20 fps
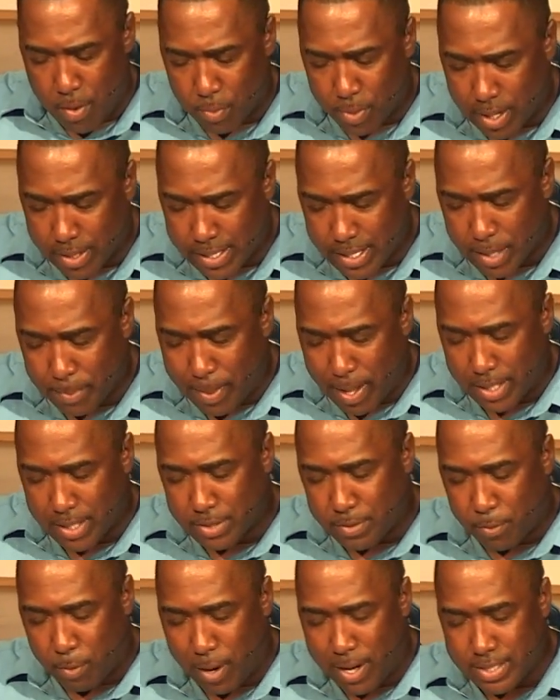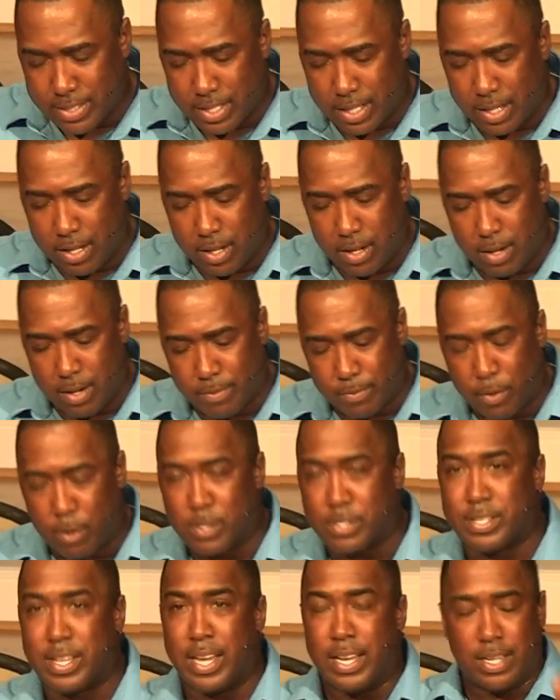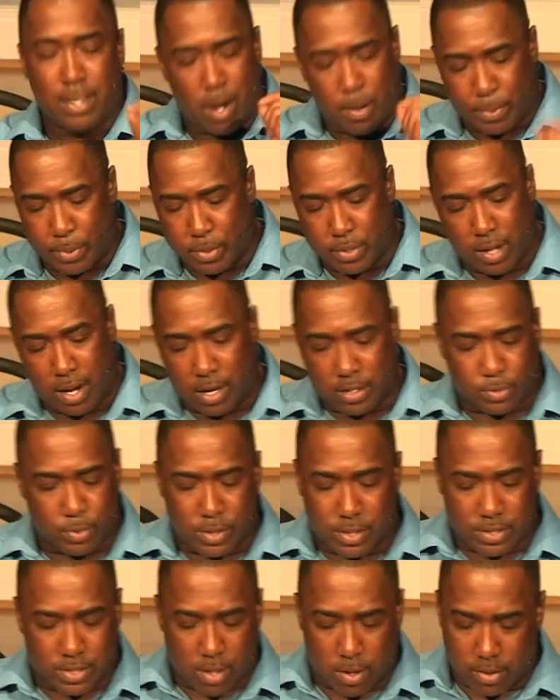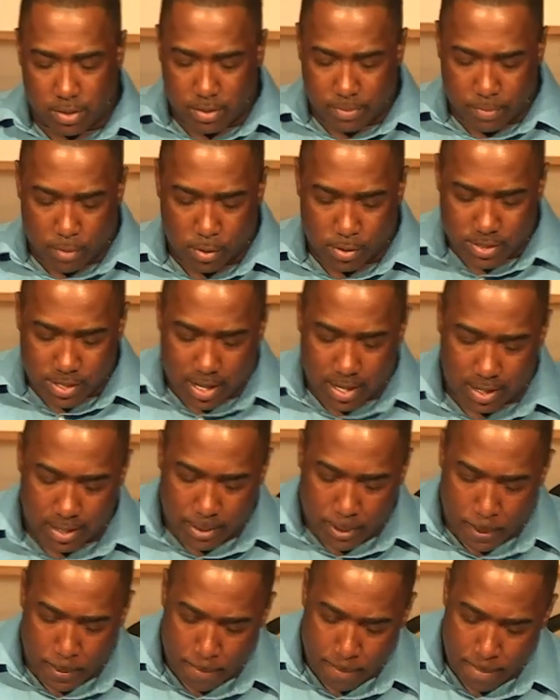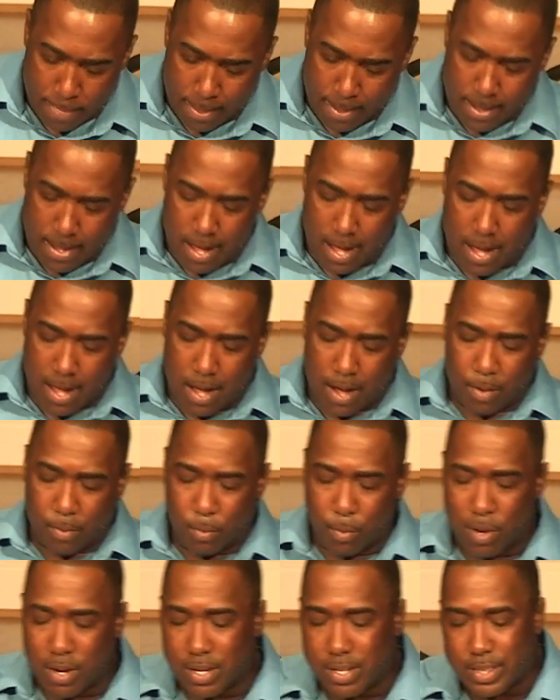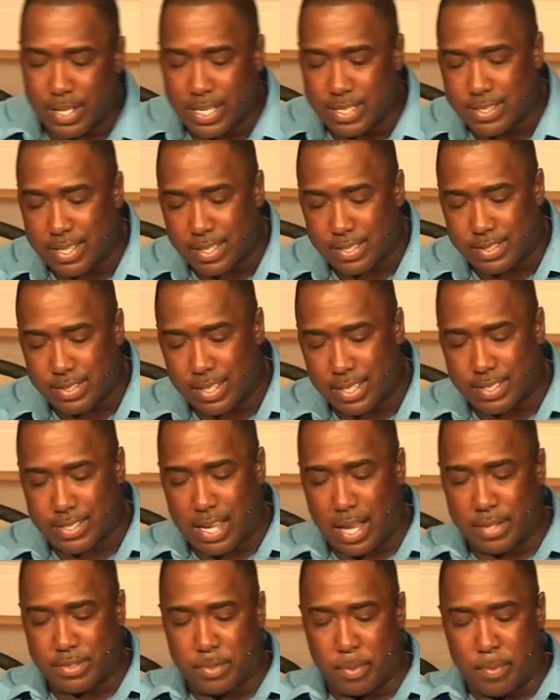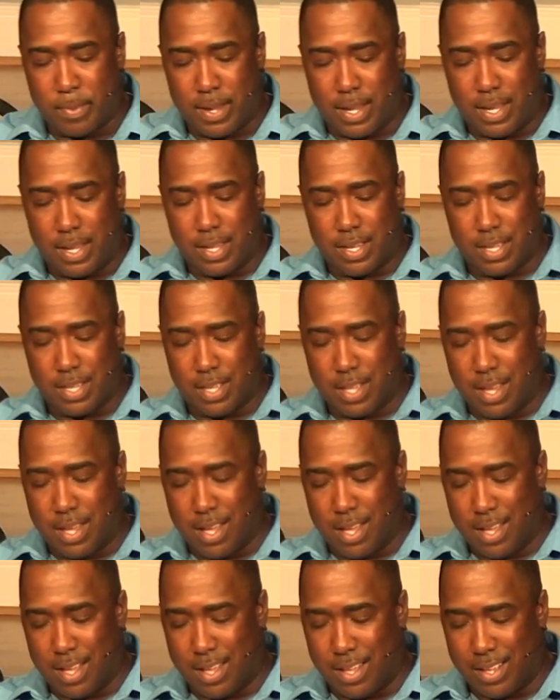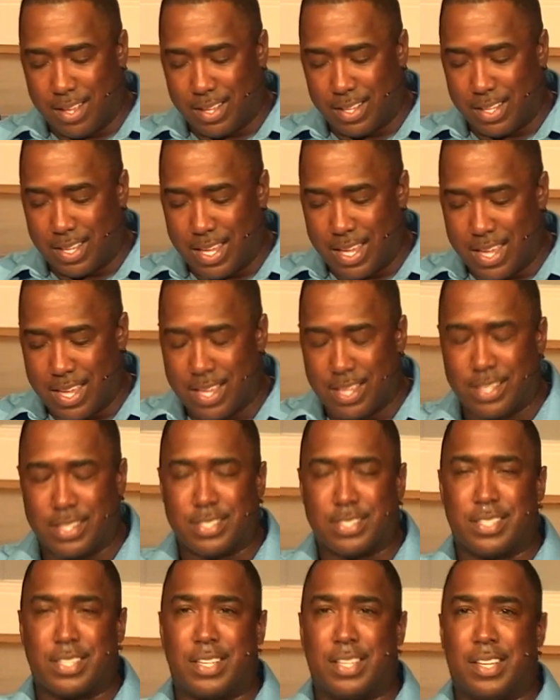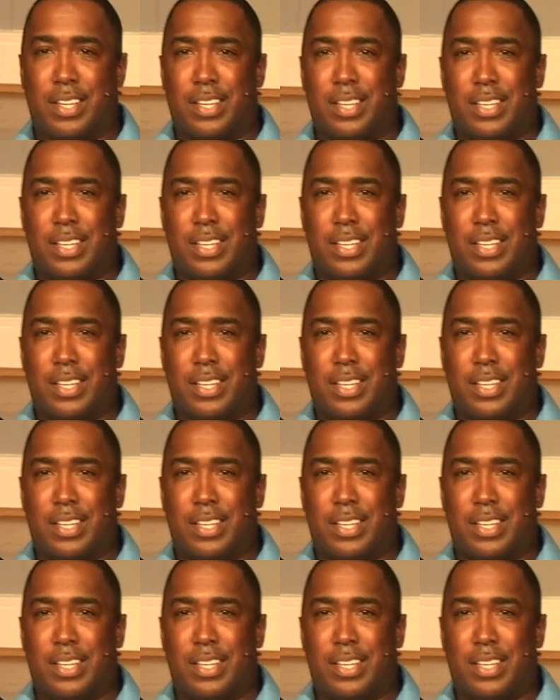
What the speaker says: When I think about this phrasing here in verse 8, and Audrey, you can turn it to verse 8. One of the things that sticks out to me is